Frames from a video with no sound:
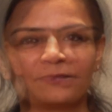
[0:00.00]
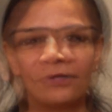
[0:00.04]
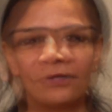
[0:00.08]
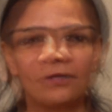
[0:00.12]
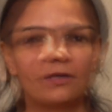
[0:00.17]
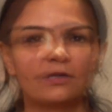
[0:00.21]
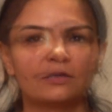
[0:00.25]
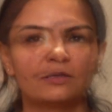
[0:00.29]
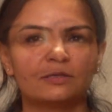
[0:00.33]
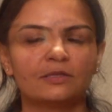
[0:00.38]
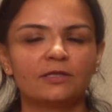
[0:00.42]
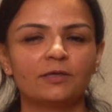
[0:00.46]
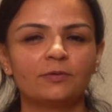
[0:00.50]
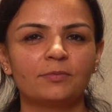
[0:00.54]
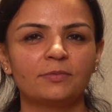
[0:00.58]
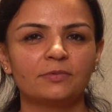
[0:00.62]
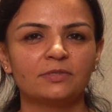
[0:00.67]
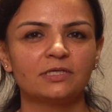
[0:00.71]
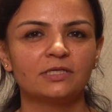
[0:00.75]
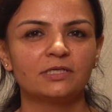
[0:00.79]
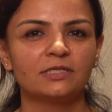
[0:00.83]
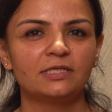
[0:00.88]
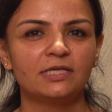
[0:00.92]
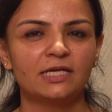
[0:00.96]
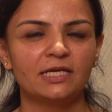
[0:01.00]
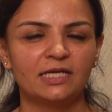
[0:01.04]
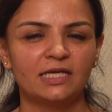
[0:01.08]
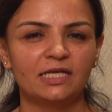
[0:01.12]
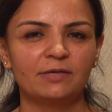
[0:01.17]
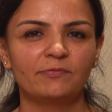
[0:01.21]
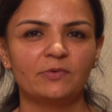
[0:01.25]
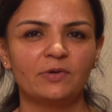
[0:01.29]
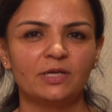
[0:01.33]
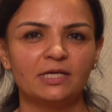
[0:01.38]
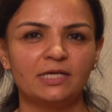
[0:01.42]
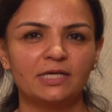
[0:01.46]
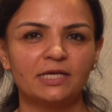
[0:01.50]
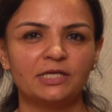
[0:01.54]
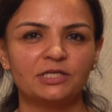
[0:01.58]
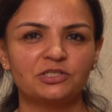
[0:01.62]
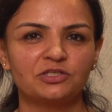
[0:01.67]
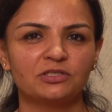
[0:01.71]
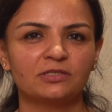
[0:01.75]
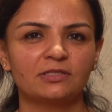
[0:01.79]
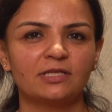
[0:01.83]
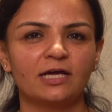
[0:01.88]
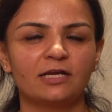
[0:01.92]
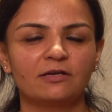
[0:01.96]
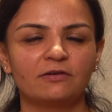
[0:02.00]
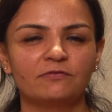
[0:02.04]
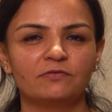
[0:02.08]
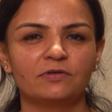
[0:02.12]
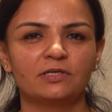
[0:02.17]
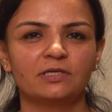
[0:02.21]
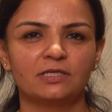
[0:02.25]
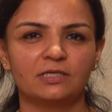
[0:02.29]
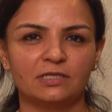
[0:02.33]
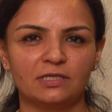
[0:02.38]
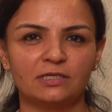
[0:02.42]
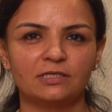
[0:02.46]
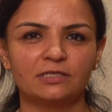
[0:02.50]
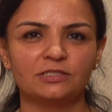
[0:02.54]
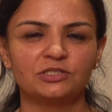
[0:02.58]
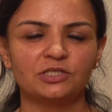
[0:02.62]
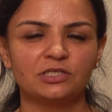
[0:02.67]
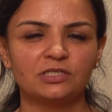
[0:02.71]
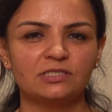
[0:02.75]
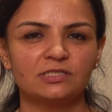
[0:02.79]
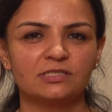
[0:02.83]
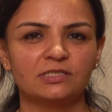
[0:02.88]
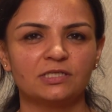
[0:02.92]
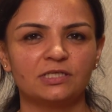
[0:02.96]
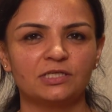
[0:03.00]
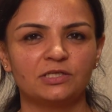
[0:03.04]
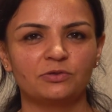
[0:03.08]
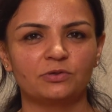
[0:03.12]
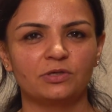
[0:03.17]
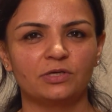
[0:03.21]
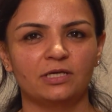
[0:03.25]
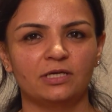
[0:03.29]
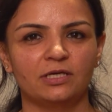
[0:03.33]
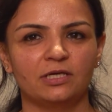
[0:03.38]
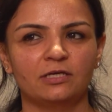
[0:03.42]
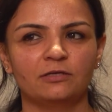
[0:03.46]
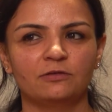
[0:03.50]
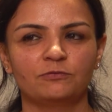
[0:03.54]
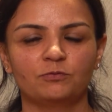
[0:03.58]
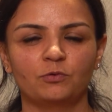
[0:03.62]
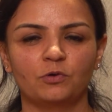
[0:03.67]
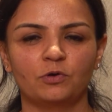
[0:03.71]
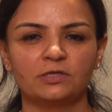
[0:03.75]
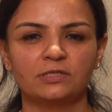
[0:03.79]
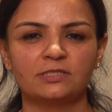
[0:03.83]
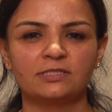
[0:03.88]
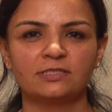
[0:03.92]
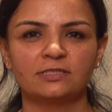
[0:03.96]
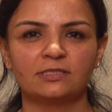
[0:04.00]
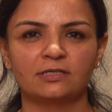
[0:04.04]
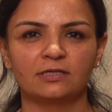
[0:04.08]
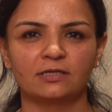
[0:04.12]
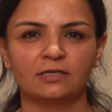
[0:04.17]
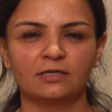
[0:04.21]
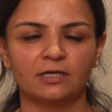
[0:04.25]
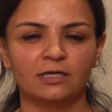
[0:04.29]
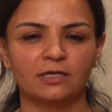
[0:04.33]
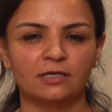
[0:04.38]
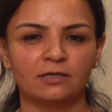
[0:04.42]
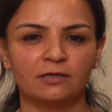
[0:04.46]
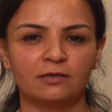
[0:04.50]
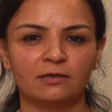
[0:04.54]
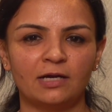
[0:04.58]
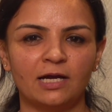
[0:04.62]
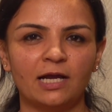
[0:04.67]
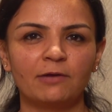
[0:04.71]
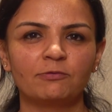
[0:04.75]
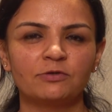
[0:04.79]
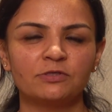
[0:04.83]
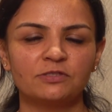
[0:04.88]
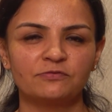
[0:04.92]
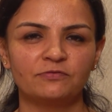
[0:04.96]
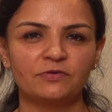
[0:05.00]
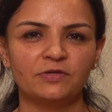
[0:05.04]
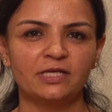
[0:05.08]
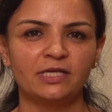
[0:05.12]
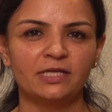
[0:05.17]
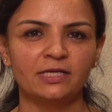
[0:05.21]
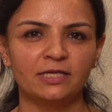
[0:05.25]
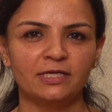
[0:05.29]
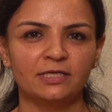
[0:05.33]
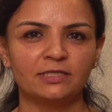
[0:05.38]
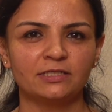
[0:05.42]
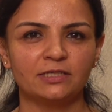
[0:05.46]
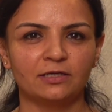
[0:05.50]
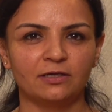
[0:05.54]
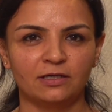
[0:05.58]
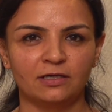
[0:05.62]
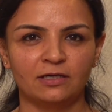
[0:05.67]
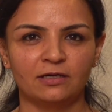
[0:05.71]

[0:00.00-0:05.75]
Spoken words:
The DNA meditation that we just did today, it was I was feeling it